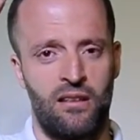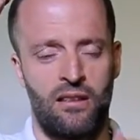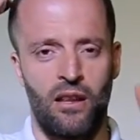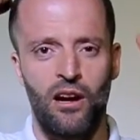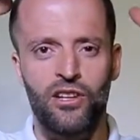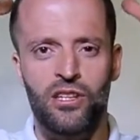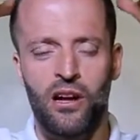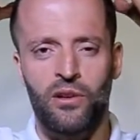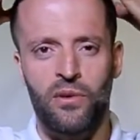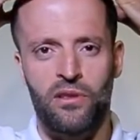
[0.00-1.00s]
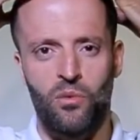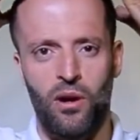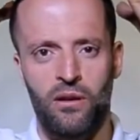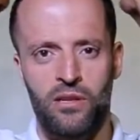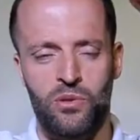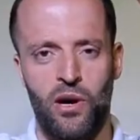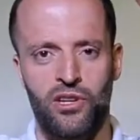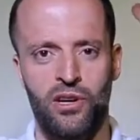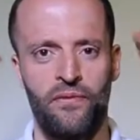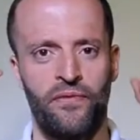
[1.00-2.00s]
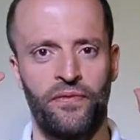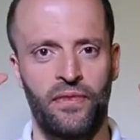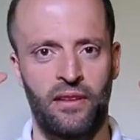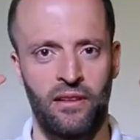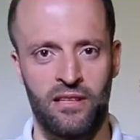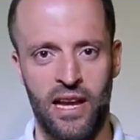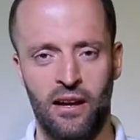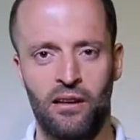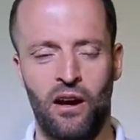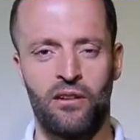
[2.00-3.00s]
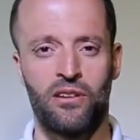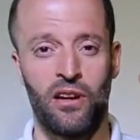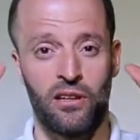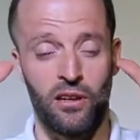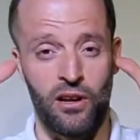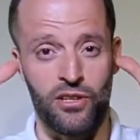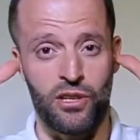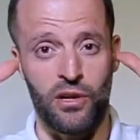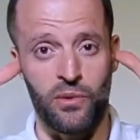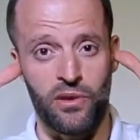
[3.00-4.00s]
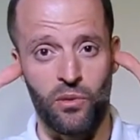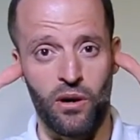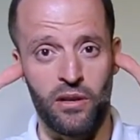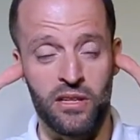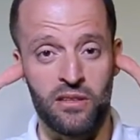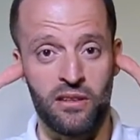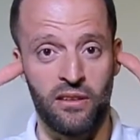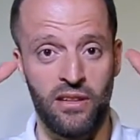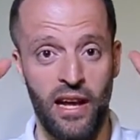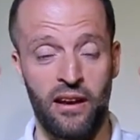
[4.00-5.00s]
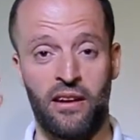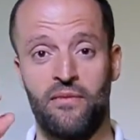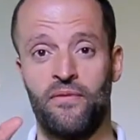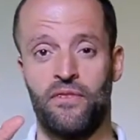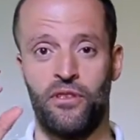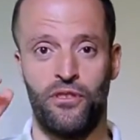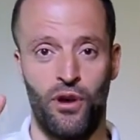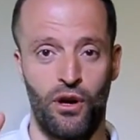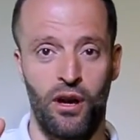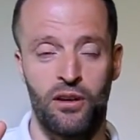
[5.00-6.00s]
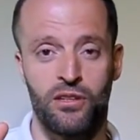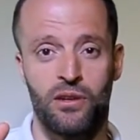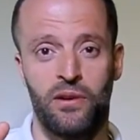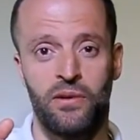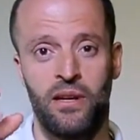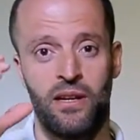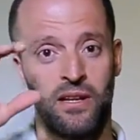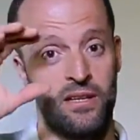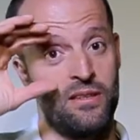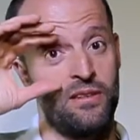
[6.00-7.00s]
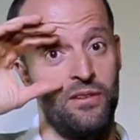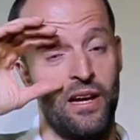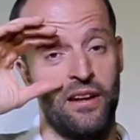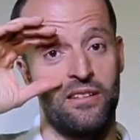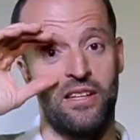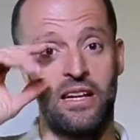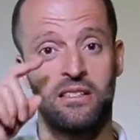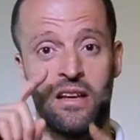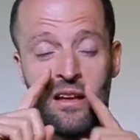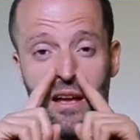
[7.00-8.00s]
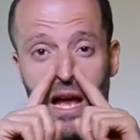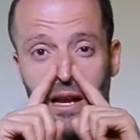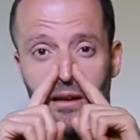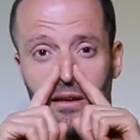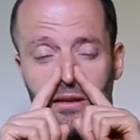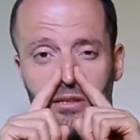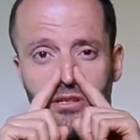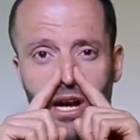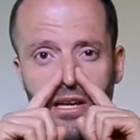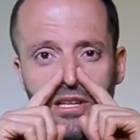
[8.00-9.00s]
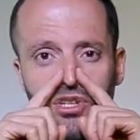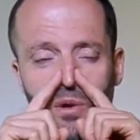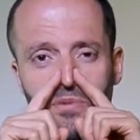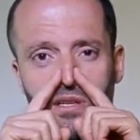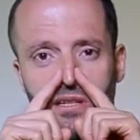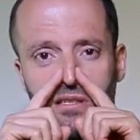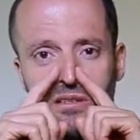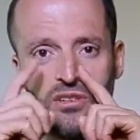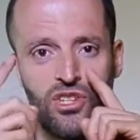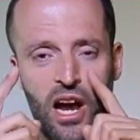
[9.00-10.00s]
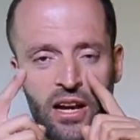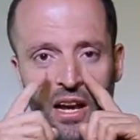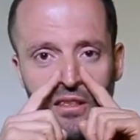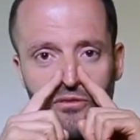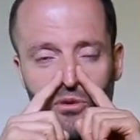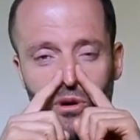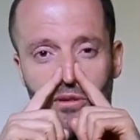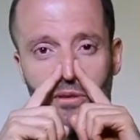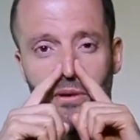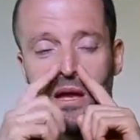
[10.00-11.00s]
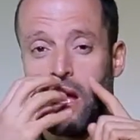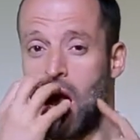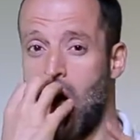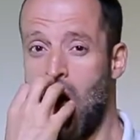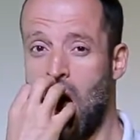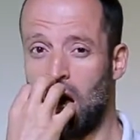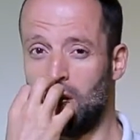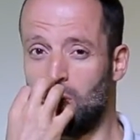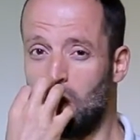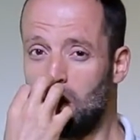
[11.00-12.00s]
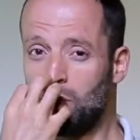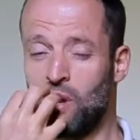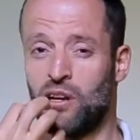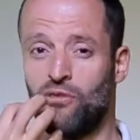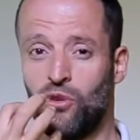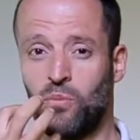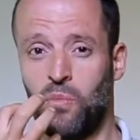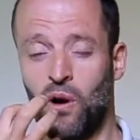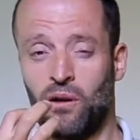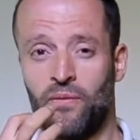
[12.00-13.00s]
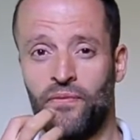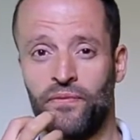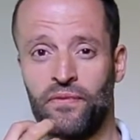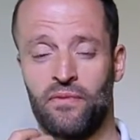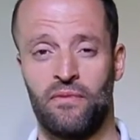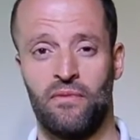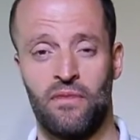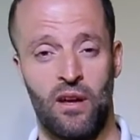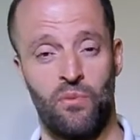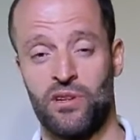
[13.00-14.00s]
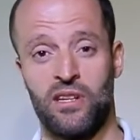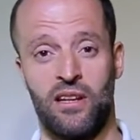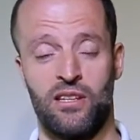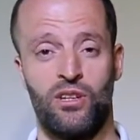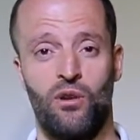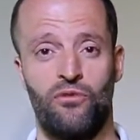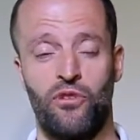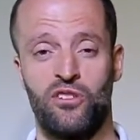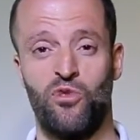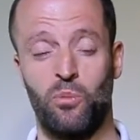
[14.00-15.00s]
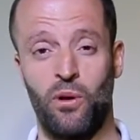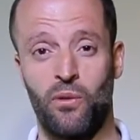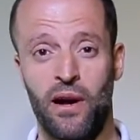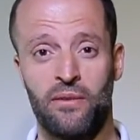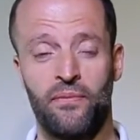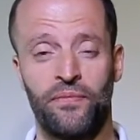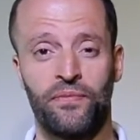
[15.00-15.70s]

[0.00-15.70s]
The largest country in the world is Russia. The 2nd largest country in the world is Canada. The 3rd largest country is United States. And Chinese chopsticks, China, the 4th. In your mouth you had a football. Now Brazil is known for its football, right?